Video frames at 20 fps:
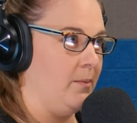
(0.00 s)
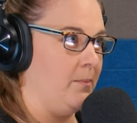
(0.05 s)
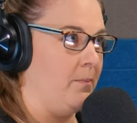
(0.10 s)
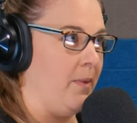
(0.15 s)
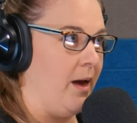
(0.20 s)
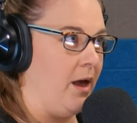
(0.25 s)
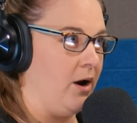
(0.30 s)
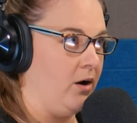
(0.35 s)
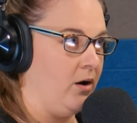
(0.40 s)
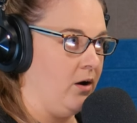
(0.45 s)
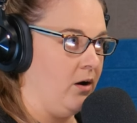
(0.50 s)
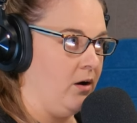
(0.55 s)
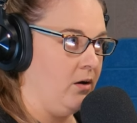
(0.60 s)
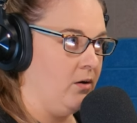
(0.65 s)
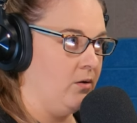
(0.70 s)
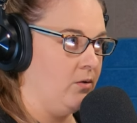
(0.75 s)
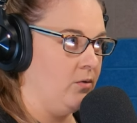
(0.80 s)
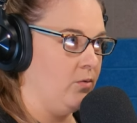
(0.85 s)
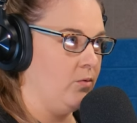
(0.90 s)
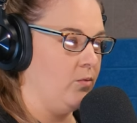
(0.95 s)
better
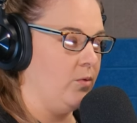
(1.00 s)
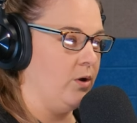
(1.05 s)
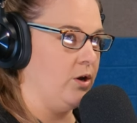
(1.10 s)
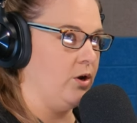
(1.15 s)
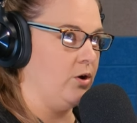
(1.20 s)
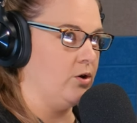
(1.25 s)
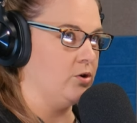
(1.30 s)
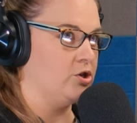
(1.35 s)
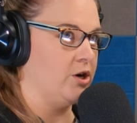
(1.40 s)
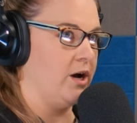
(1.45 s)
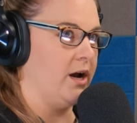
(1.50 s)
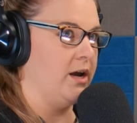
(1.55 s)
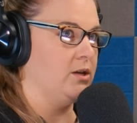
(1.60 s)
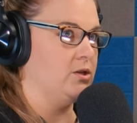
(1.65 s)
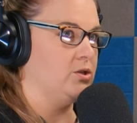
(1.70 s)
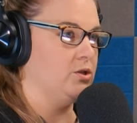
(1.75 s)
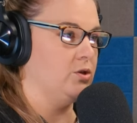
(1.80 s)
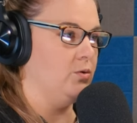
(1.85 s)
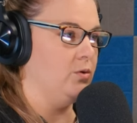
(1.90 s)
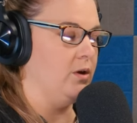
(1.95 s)
when you're trying
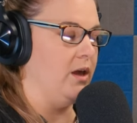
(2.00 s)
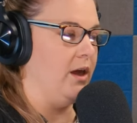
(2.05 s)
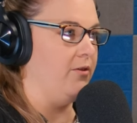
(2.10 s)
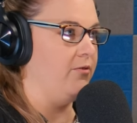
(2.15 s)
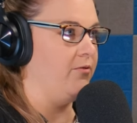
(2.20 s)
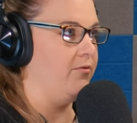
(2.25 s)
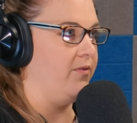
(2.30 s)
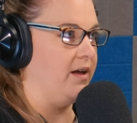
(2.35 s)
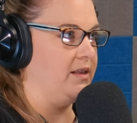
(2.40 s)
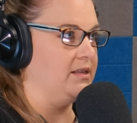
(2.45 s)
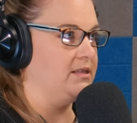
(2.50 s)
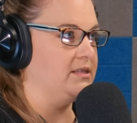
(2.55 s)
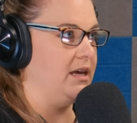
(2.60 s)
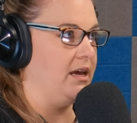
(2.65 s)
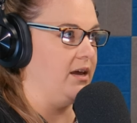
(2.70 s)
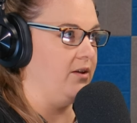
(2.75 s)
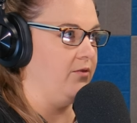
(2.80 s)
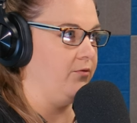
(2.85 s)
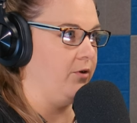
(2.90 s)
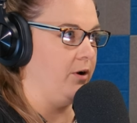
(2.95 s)
to get funds
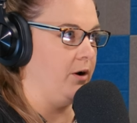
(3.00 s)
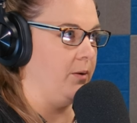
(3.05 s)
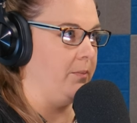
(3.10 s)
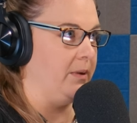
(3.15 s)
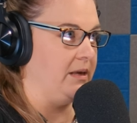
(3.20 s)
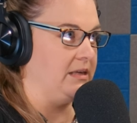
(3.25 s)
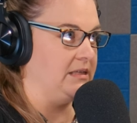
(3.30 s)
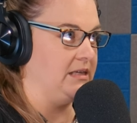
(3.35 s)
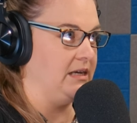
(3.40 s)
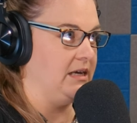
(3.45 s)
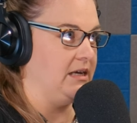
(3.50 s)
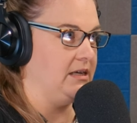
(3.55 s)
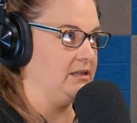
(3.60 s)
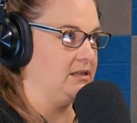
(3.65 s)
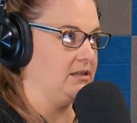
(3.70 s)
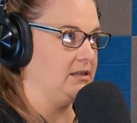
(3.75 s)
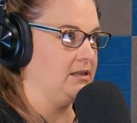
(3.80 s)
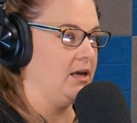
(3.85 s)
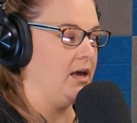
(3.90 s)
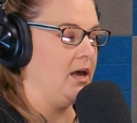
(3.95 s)
in for a
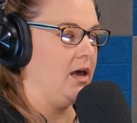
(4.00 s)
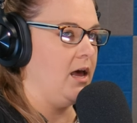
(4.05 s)
business.